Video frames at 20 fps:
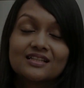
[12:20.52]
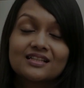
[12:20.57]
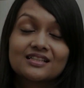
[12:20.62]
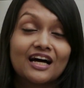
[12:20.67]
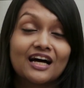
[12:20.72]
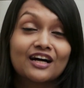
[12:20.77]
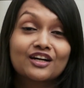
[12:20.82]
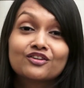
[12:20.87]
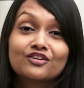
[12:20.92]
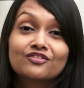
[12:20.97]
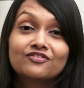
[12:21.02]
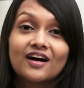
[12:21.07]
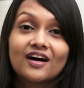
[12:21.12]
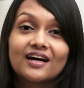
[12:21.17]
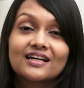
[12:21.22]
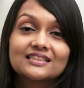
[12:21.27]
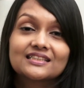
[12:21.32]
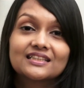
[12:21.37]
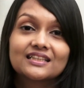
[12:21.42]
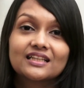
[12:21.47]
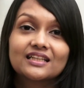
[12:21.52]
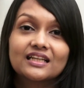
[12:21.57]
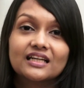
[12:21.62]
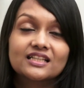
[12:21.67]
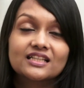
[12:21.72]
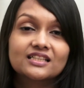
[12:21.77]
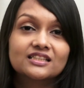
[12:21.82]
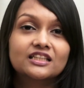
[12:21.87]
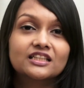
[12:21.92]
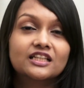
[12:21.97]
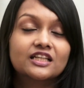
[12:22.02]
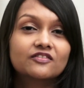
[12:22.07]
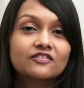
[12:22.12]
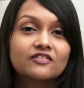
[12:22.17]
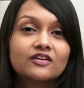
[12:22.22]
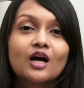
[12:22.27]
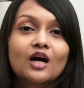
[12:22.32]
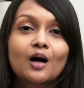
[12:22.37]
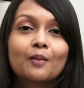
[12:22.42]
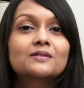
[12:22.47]
Sacrificing is
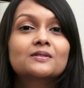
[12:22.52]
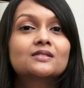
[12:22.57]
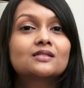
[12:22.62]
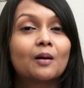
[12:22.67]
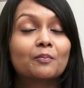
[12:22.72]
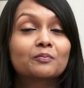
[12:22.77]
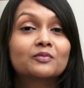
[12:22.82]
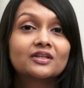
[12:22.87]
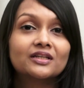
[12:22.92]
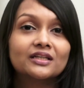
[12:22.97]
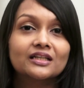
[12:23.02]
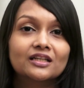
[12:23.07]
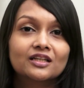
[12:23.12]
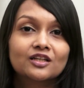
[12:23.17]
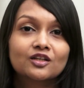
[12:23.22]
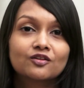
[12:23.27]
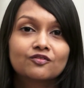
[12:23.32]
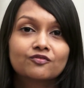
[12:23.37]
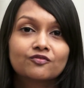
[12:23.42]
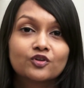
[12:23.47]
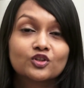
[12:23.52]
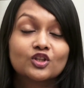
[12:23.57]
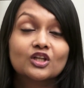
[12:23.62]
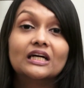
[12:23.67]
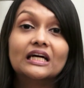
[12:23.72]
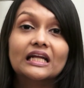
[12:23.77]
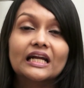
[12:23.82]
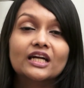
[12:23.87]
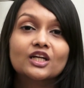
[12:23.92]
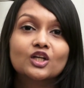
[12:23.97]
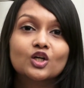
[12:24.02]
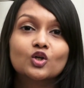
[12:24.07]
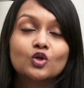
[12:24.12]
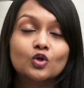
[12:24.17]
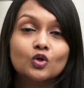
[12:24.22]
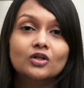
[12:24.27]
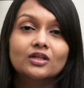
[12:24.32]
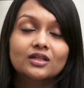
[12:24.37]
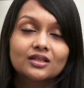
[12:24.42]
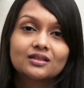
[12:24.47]
giving up something for the greater
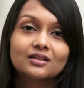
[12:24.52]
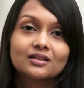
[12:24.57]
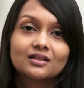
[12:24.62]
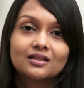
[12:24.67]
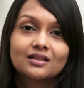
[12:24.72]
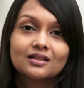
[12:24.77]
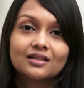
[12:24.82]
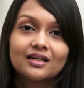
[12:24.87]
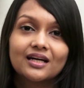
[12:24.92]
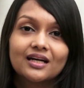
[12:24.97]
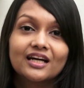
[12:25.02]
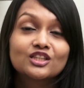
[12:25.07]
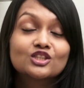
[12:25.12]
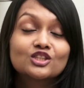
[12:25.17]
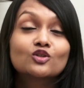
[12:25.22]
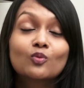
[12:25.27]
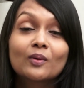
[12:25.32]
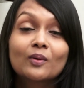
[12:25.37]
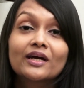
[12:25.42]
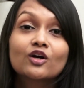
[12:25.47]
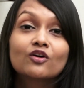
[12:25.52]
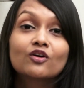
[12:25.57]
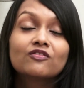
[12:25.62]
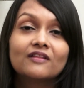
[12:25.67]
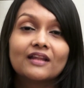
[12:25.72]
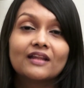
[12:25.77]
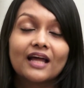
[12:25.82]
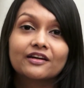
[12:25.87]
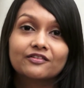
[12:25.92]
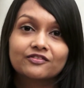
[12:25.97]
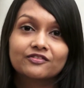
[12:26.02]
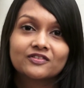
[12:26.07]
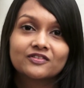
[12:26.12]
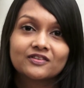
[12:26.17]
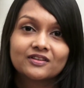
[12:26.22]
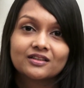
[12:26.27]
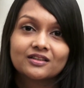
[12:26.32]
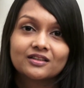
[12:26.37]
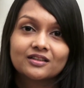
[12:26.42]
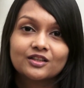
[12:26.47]
good. It's a way of life.
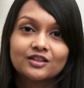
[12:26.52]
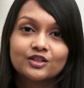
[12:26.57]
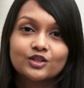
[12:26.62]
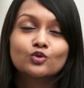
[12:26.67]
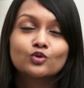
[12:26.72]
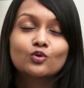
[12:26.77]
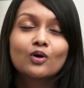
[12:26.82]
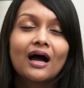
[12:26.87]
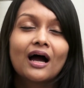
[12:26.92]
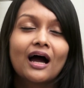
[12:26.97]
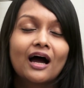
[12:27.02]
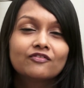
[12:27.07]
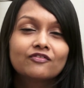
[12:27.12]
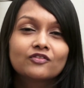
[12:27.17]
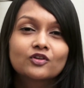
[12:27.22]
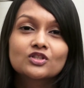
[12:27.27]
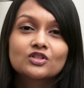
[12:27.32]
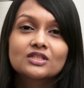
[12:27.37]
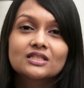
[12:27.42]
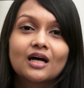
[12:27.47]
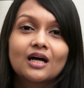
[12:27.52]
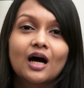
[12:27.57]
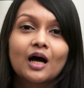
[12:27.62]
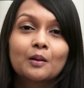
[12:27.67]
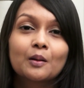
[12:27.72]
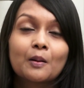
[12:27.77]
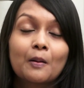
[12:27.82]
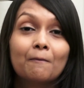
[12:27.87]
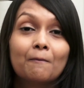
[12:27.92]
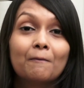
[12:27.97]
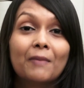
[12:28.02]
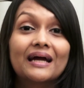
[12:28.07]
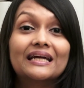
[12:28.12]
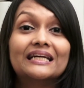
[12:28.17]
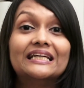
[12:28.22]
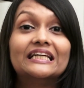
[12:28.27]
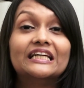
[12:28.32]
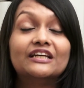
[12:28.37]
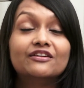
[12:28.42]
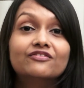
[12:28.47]
You have to start by
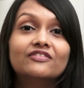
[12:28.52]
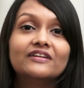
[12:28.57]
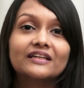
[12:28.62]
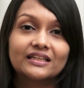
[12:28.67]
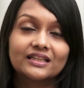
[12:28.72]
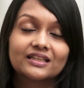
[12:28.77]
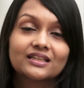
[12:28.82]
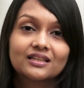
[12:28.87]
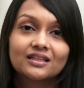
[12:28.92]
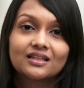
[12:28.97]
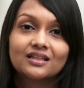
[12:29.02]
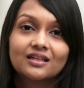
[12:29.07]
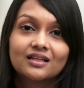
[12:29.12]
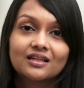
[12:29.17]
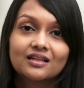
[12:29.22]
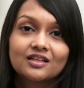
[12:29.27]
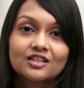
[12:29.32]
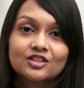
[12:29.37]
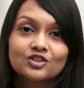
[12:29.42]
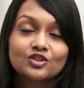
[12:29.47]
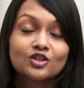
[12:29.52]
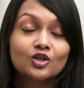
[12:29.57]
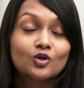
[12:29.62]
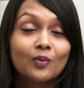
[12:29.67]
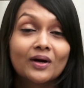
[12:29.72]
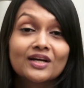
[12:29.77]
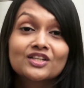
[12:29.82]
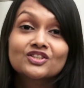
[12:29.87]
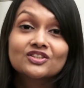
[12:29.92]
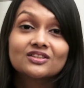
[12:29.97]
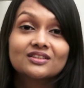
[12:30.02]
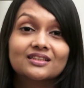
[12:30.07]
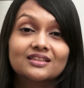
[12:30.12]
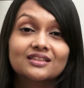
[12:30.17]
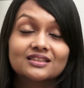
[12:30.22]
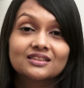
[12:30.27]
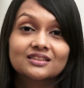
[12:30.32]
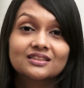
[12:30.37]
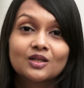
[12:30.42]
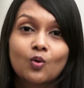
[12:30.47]
giving. So the question
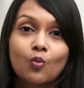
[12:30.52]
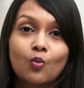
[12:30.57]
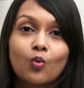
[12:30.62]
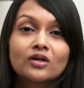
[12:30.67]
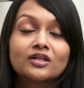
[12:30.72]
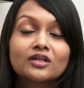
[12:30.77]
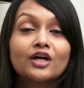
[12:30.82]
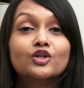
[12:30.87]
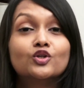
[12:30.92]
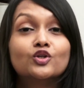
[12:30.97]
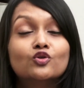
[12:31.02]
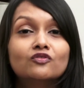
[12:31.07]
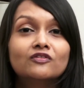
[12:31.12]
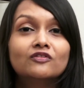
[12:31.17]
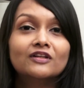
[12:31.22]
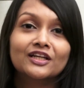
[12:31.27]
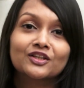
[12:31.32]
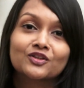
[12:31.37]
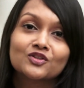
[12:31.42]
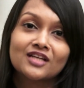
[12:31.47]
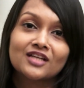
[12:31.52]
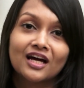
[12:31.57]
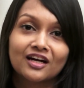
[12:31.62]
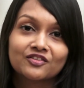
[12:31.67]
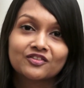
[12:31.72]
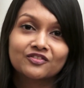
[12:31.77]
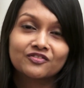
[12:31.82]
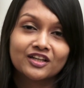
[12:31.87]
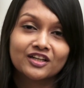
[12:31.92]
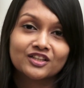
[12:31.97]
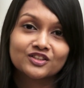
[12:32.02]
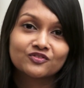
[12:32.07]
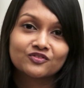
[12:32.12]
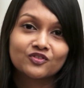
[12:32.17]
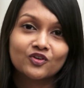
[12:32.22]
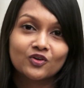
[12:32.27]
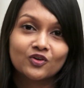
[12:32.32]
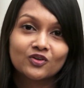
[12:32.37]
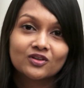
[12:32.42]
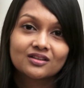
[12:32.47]
is, what are you willing to sacrifice
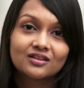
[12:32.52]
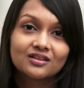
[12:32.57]
for?